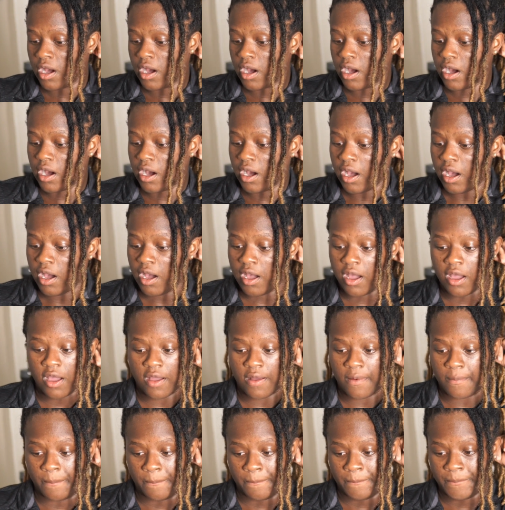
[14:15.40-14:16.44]

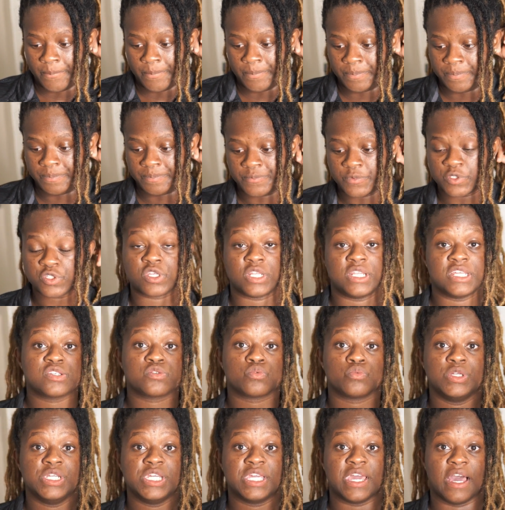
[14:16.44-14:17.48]
So let's
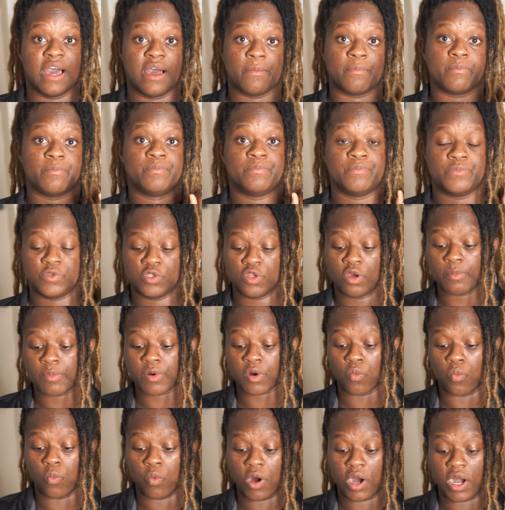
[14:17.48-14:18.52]
recap. Number
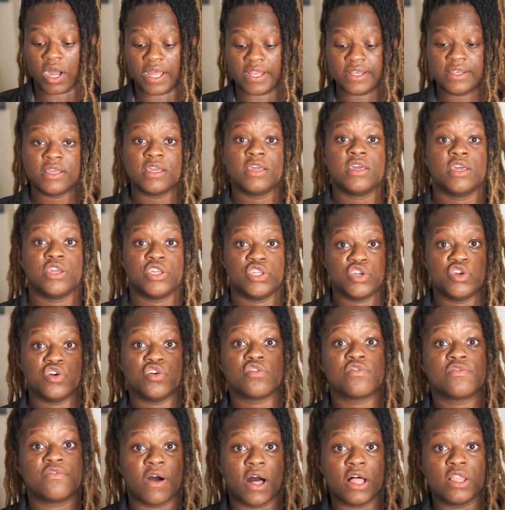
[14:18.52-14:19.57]
1, you're
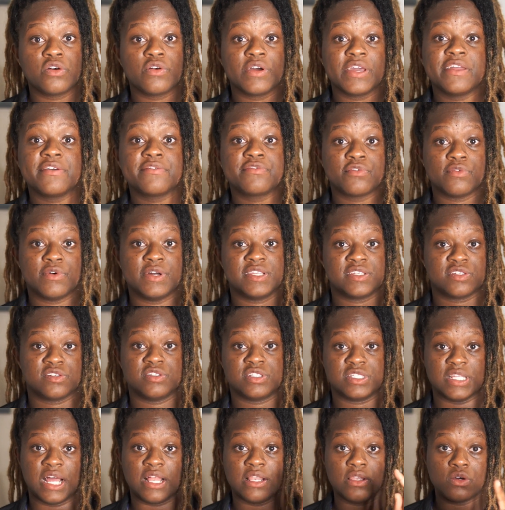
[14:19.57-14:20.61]
gonna follow influencers
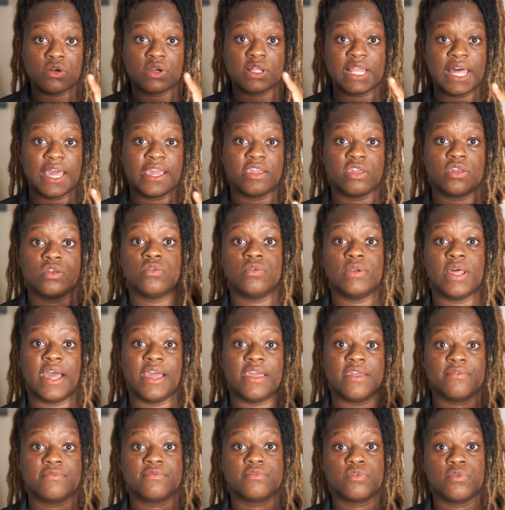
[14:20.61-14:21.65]
that look like you, that
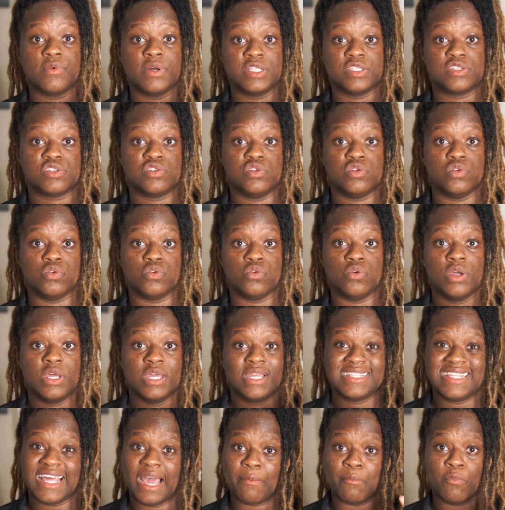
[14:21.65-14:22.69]
influence you,
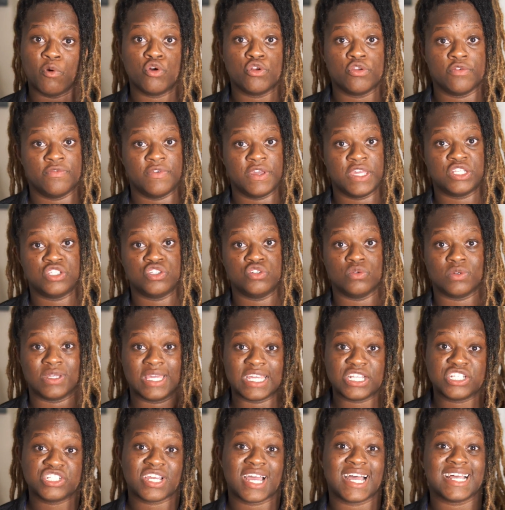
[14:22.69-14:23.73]
that motivate you,
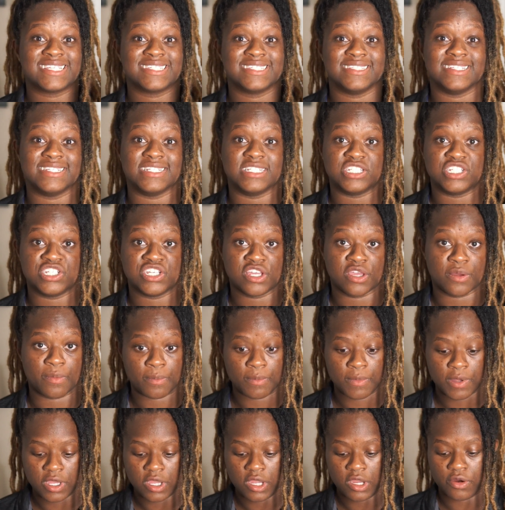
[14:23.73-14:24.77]
get your ass in the gym,
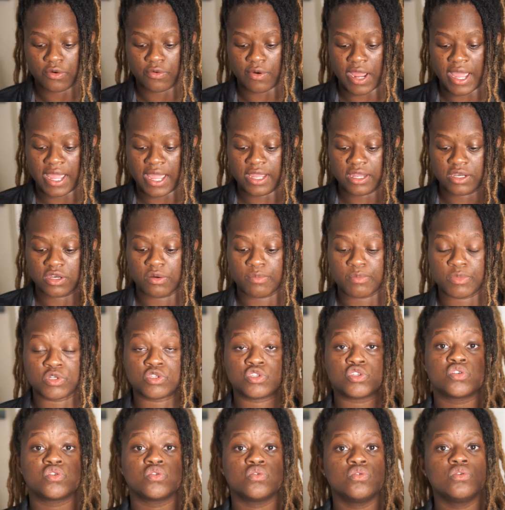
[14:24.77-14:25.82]
right? Number
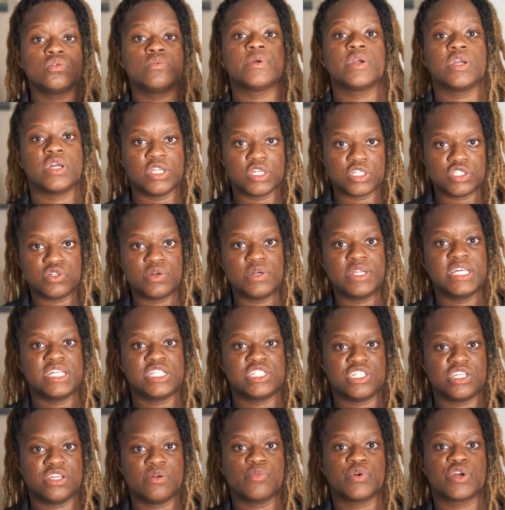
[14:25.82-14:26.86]
2, we're gonna join a
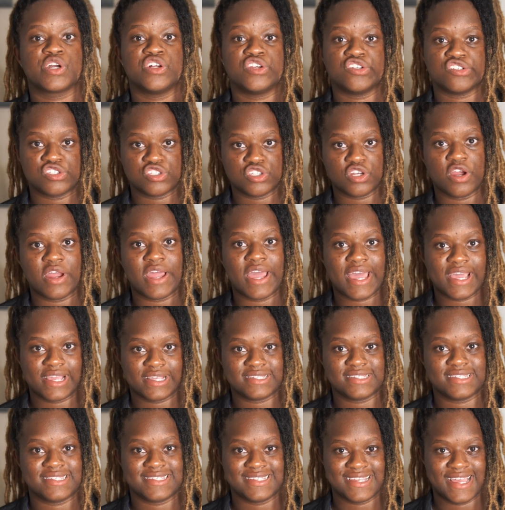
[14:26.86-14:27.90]
gym, we're gonna start
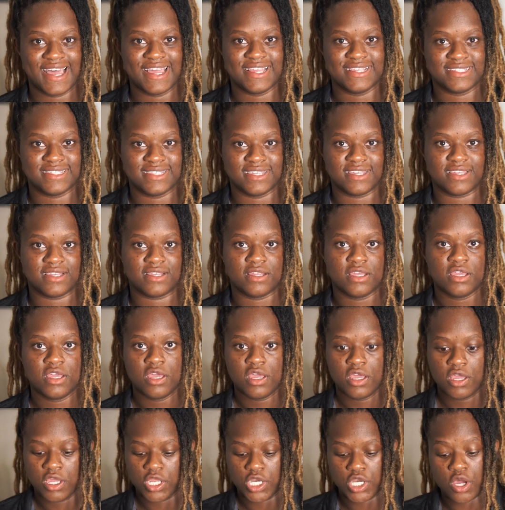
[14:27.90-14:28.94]
exercising.
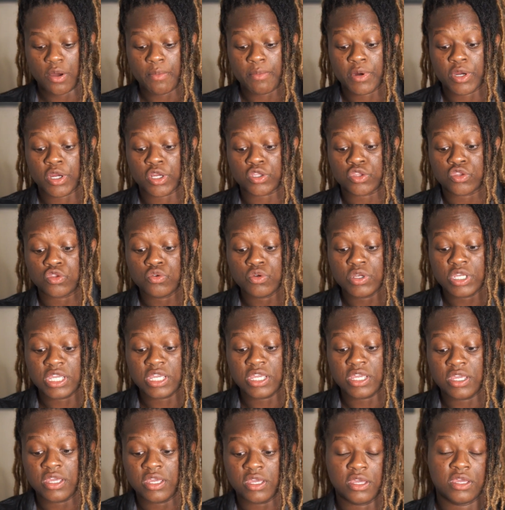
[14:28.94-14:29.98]
Number
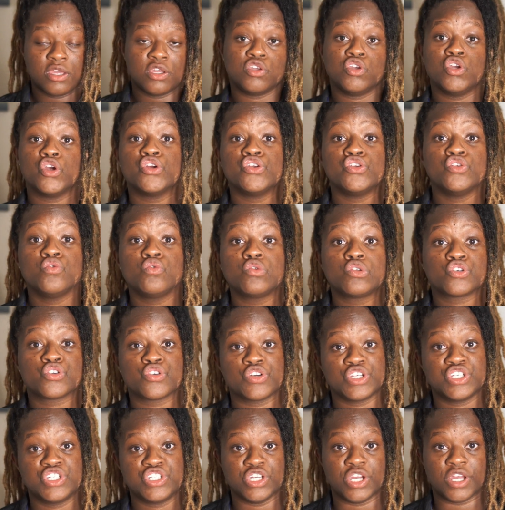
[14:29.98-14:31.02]
3, your
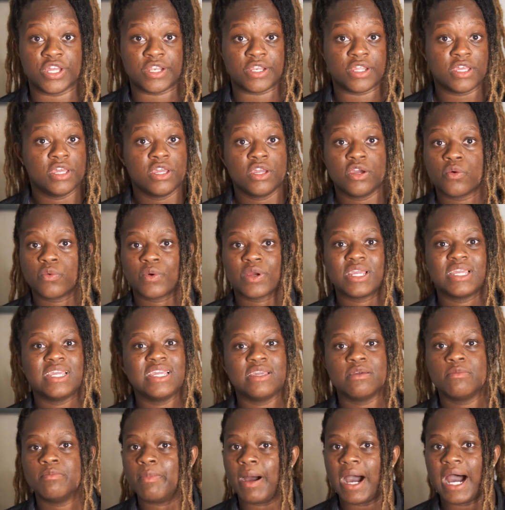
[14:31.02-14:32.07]
nutrition. We're
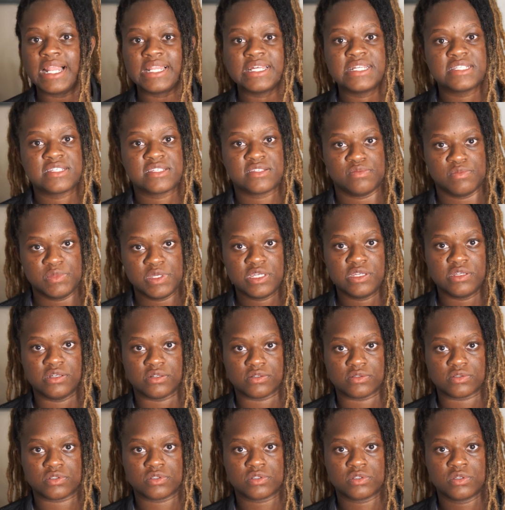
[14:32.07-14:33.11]
eating balanced
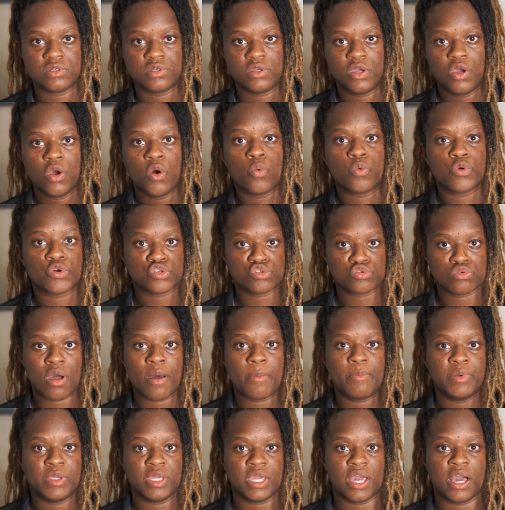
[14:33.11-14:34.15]
meals. We're
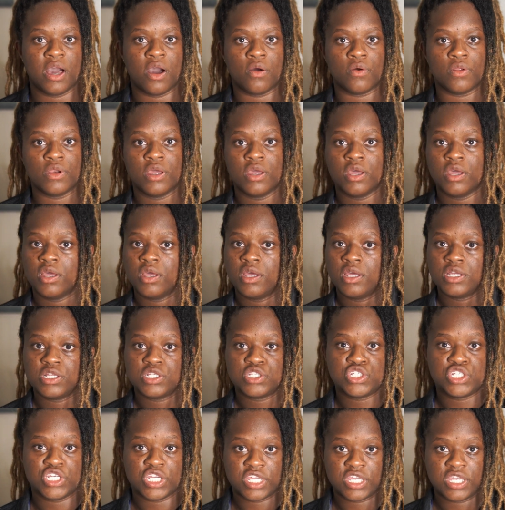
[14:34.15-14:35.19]
swapping out
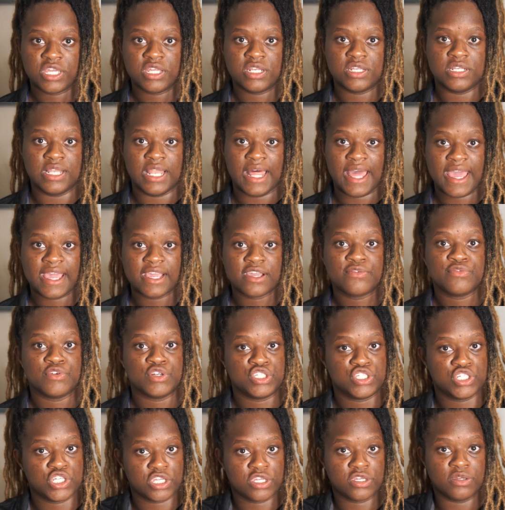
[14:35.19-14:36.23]
chicken leg for
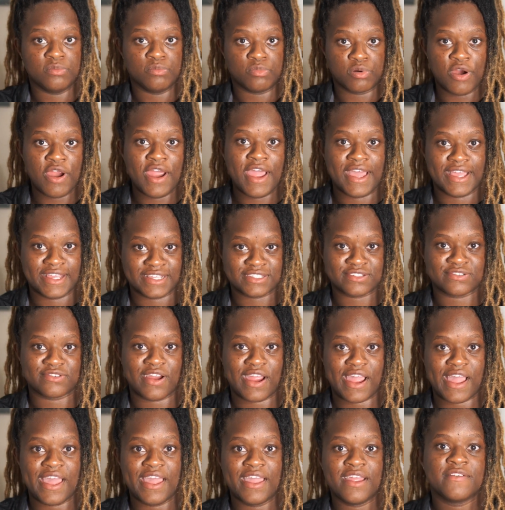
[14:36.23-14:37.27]
chicken breast,
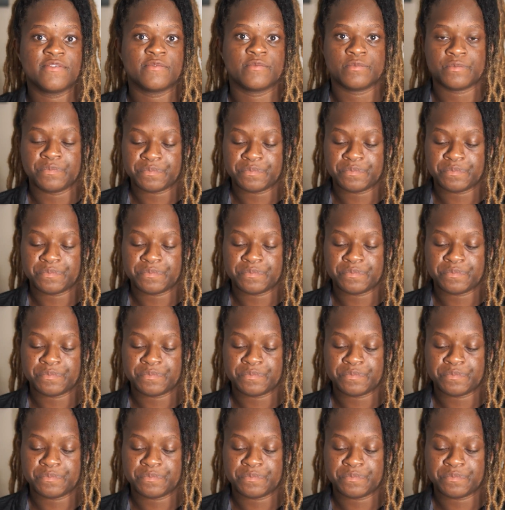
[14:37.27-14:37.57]
right?